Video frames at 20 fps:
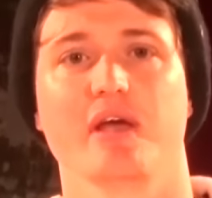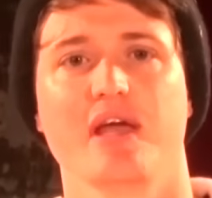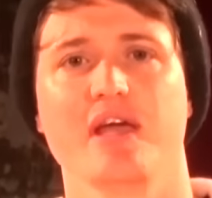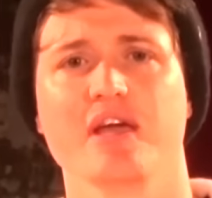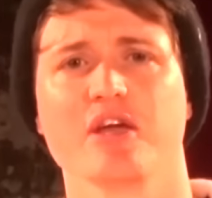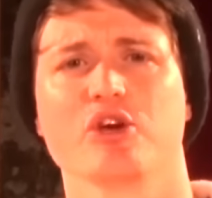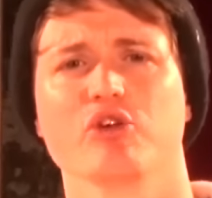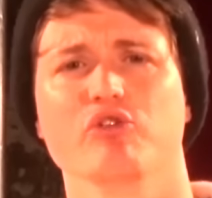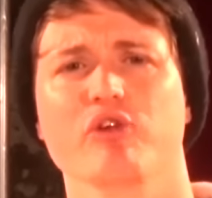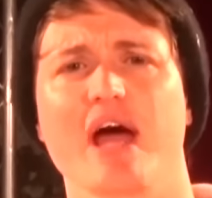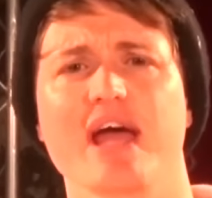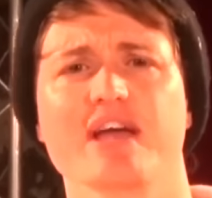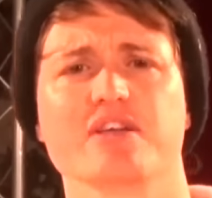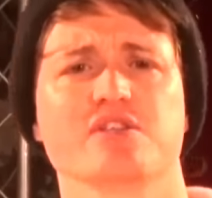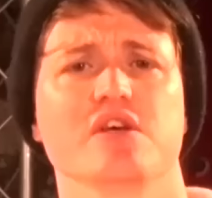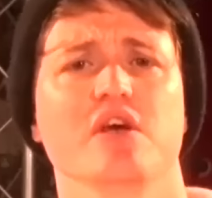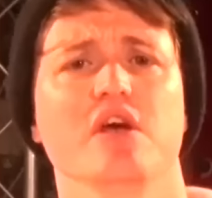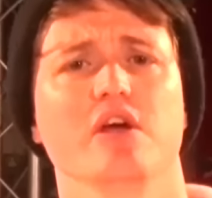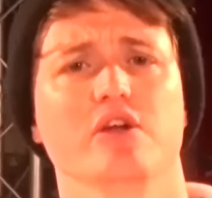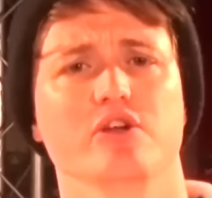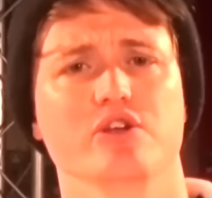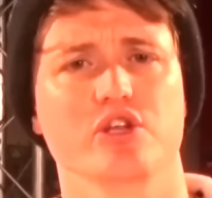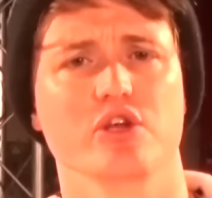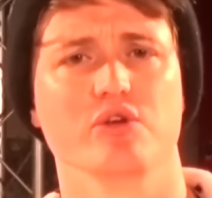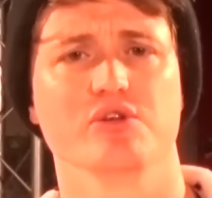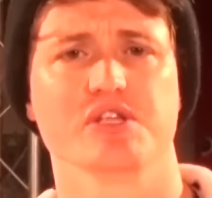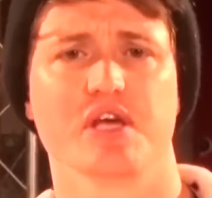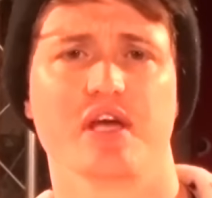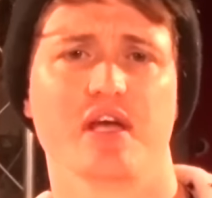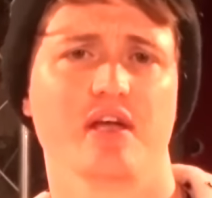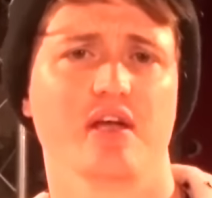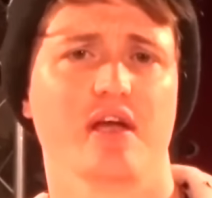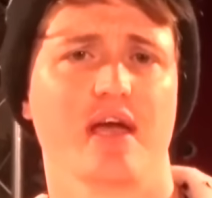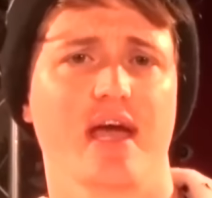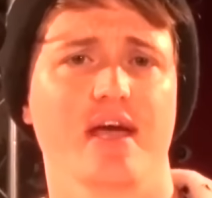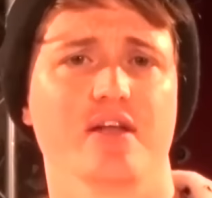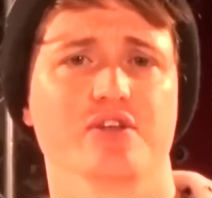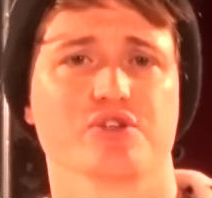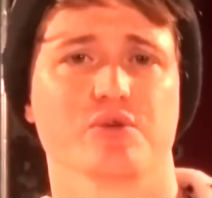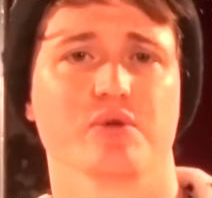Incorrect! New Day,
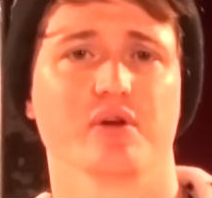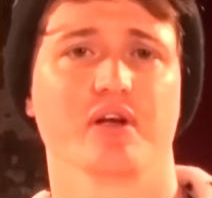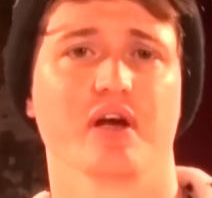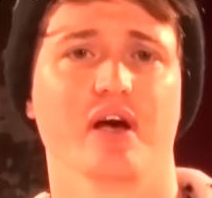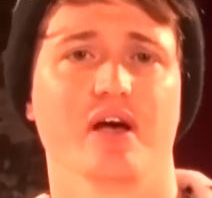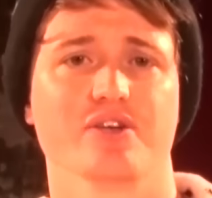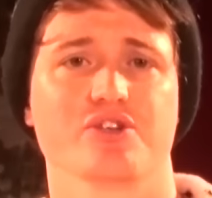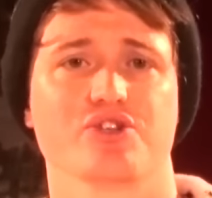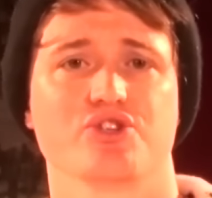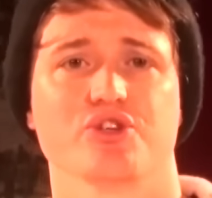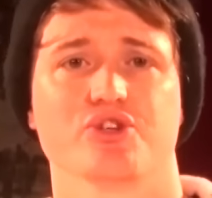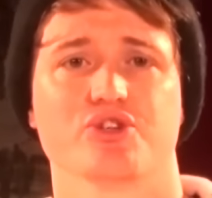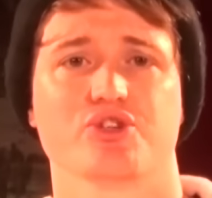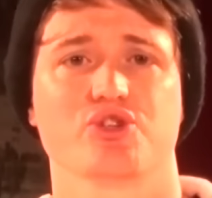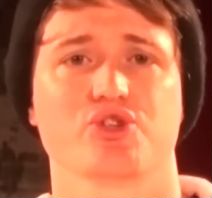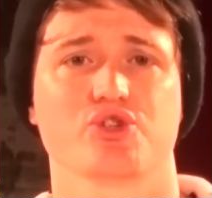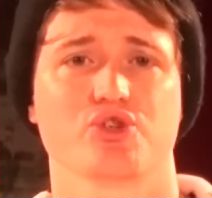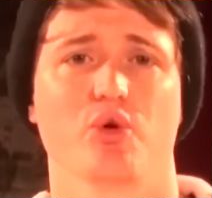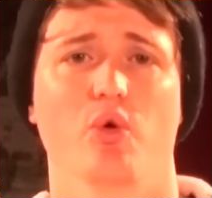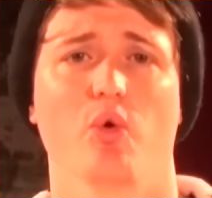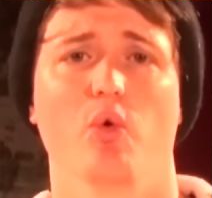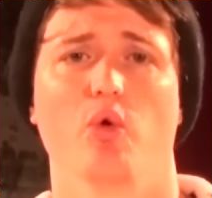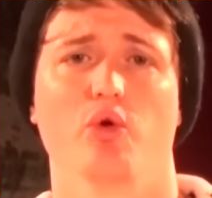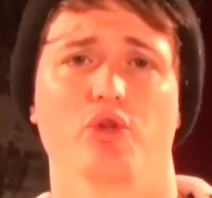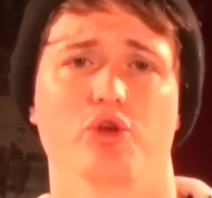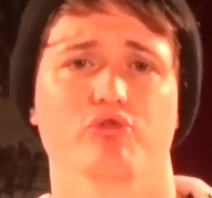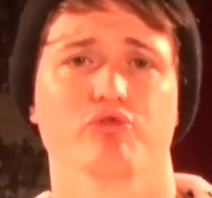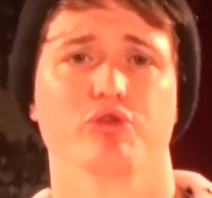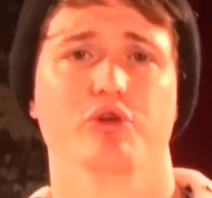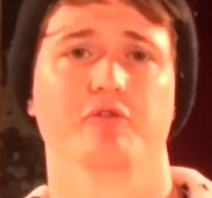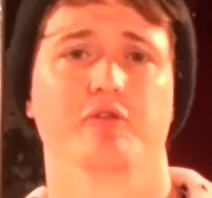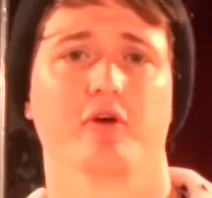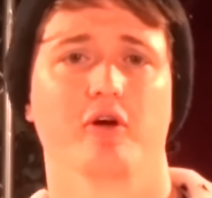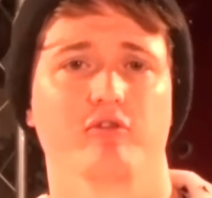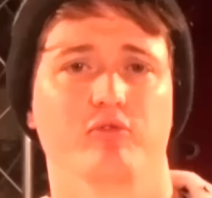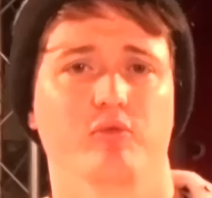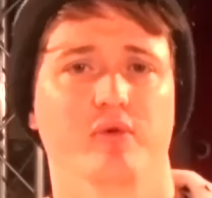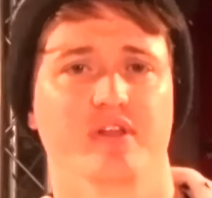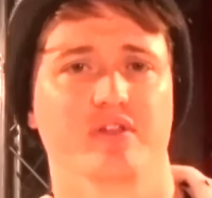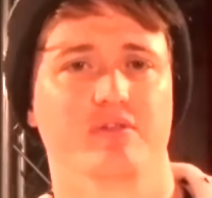Enzo and Cass just tore the roof
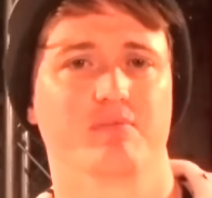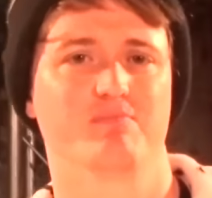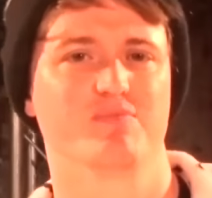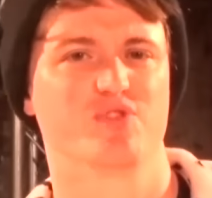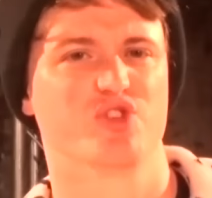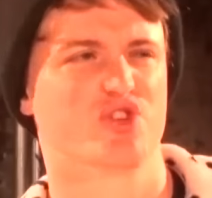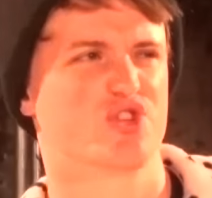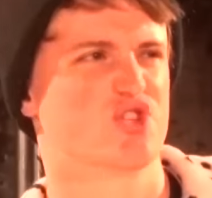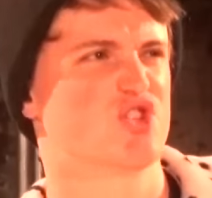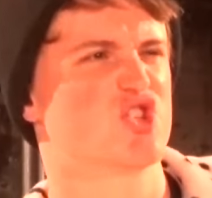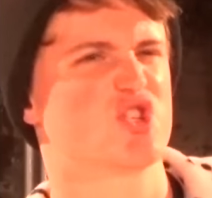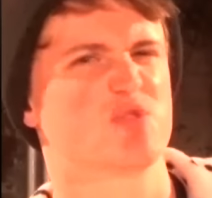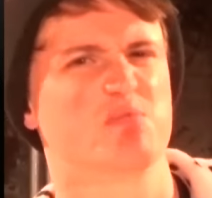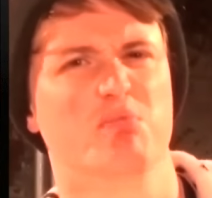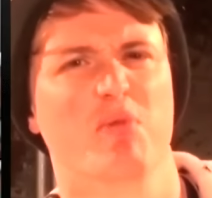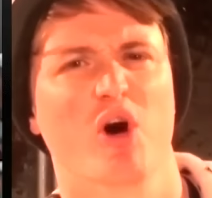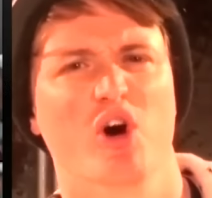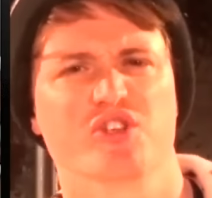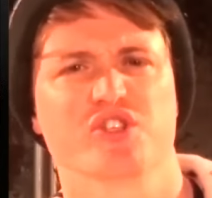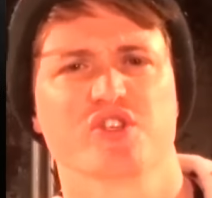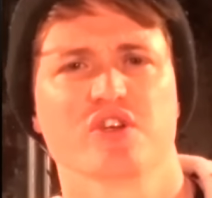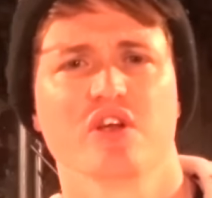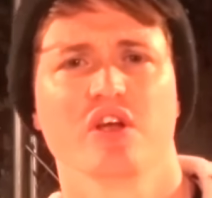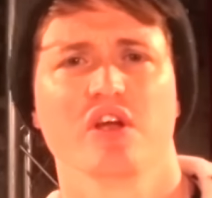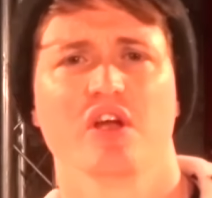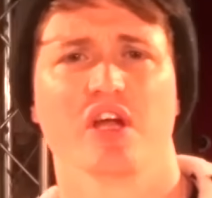off with just smut.